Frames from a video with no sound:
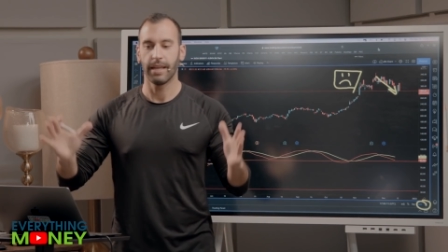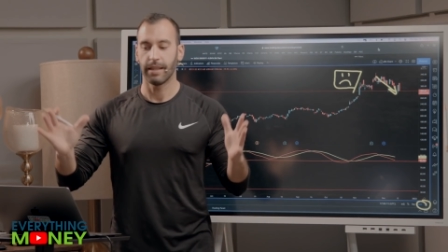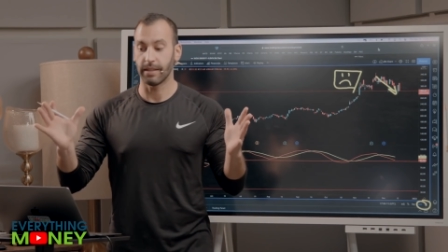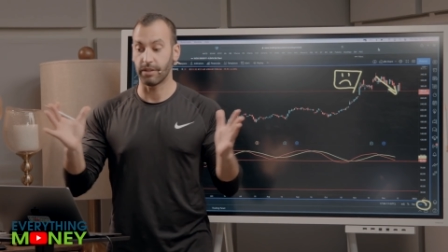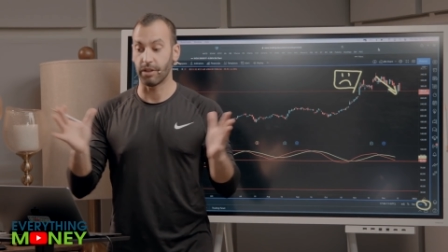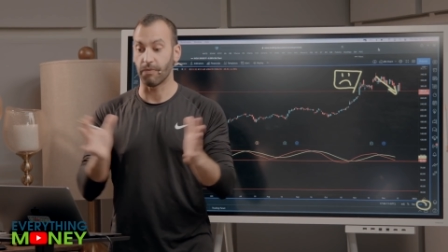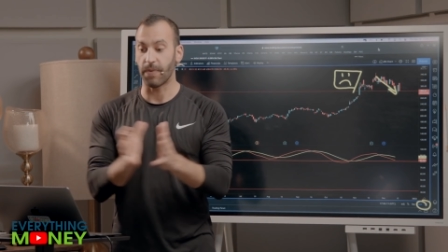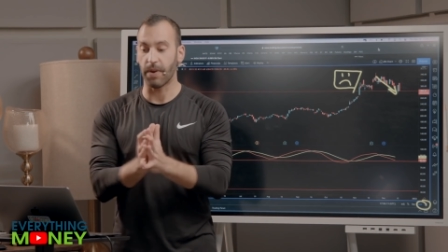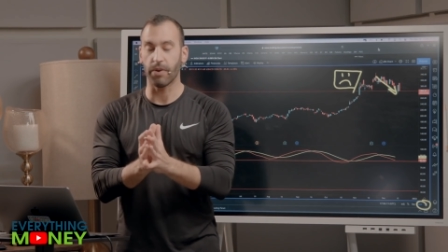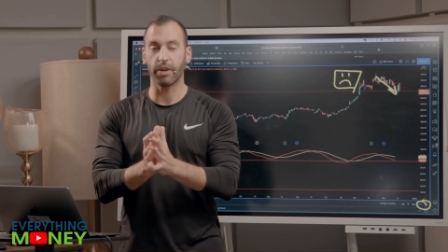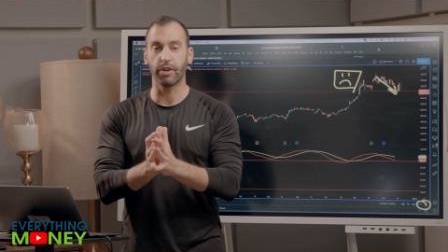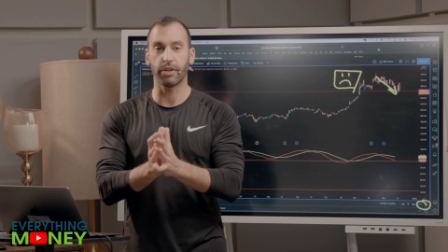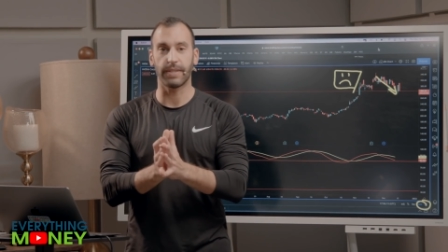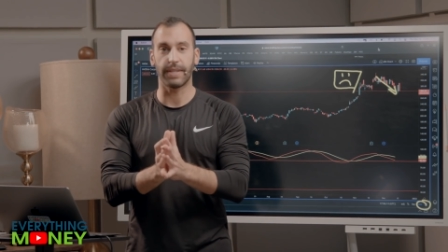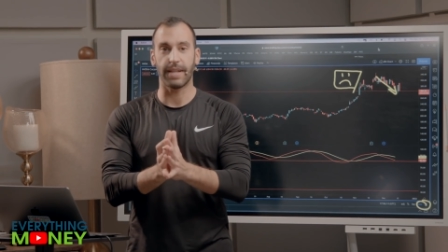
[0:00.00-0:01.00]
This is a very
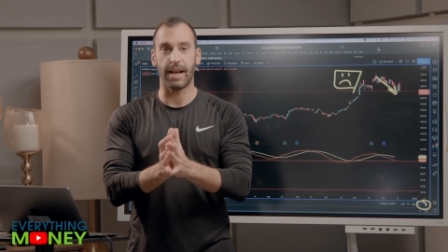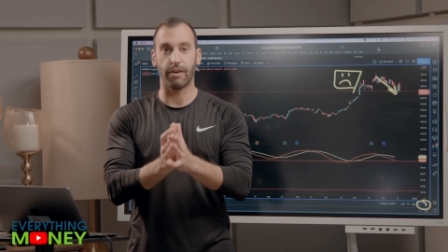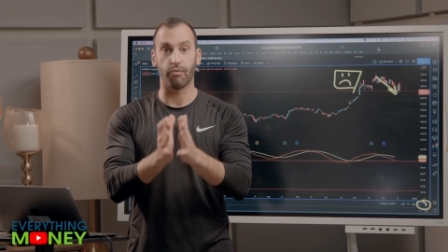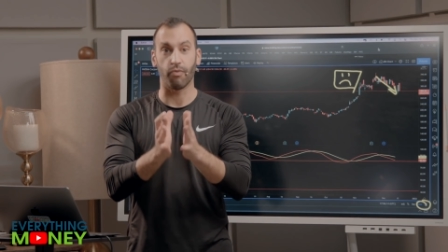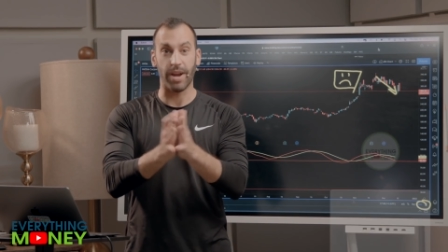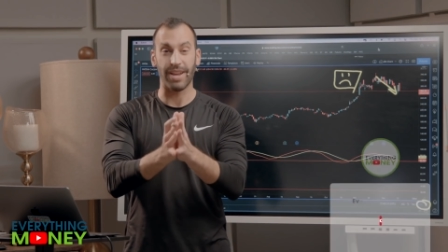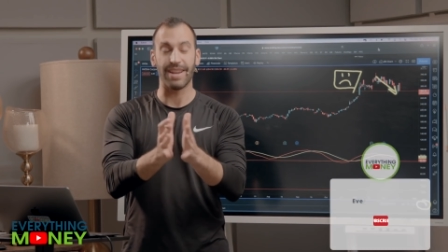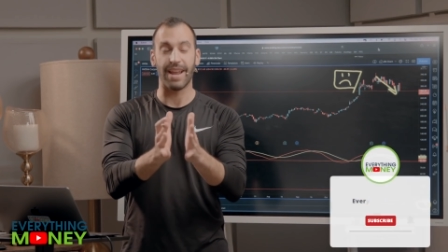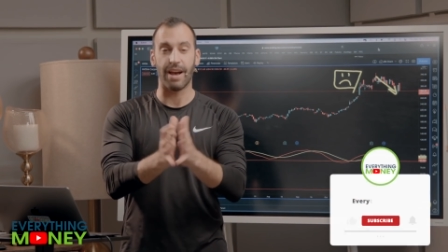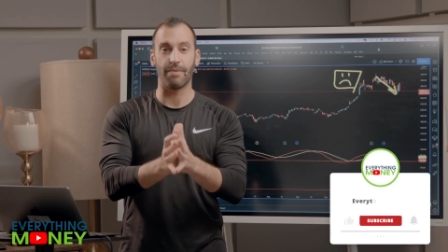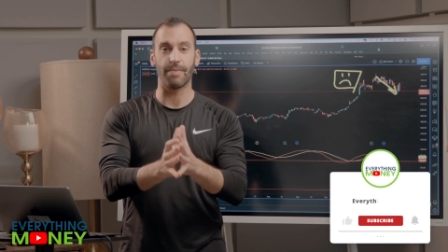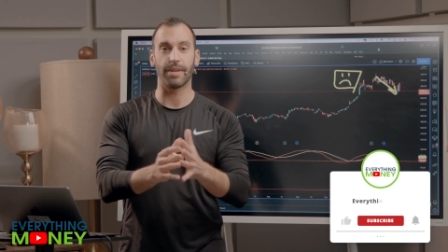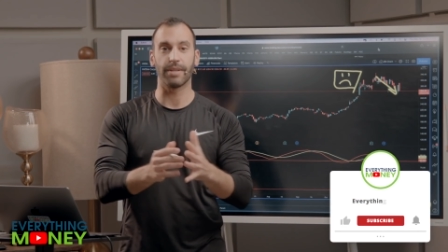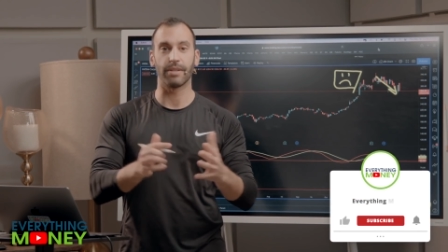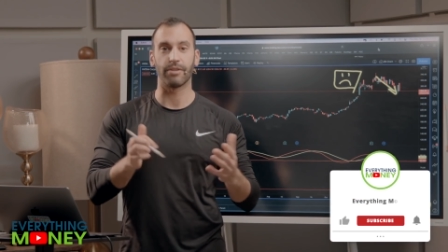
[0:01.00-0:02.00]
good stock right now
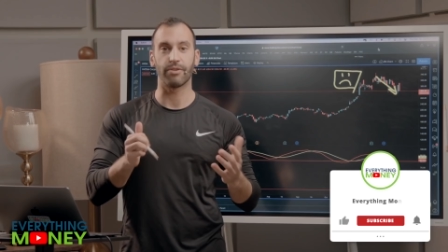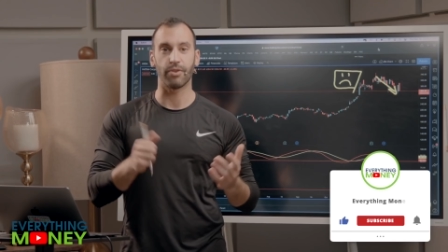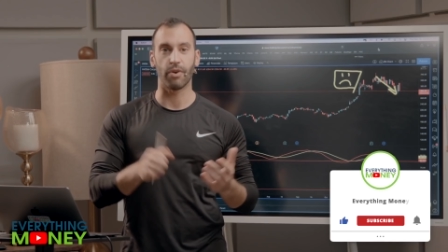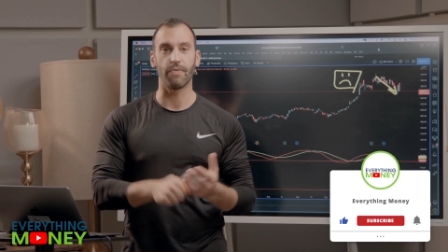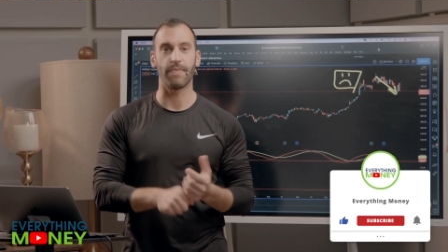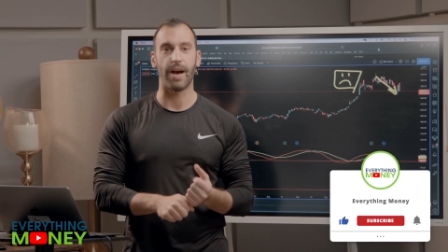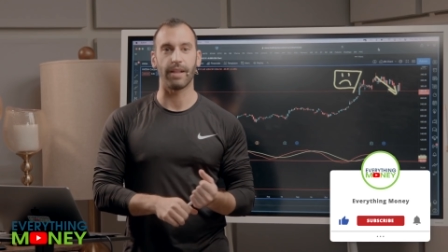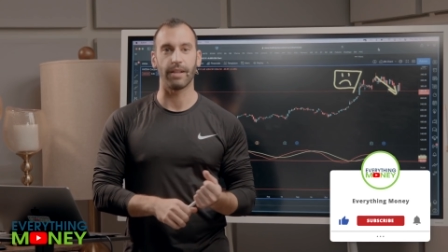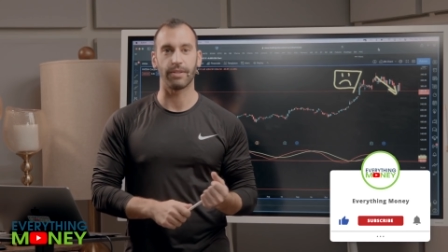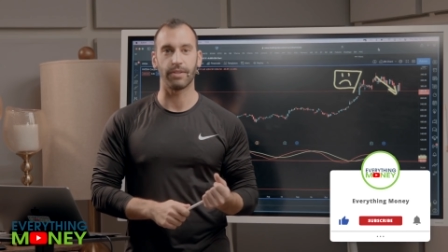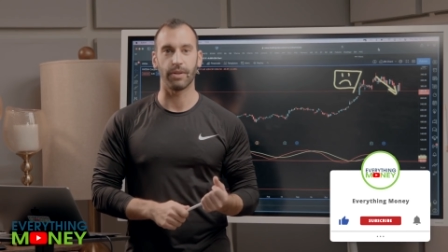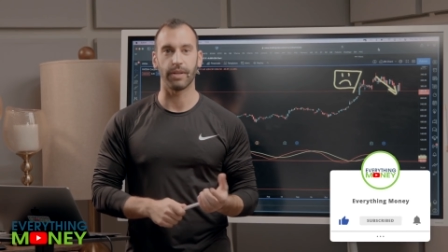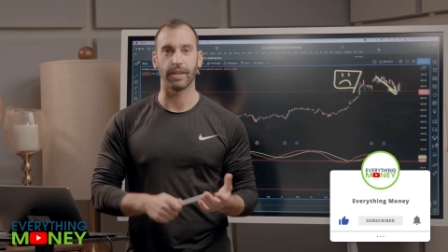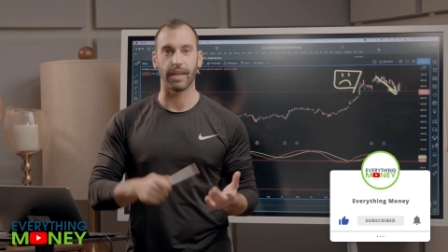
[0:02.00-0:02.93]
because it's so volatile.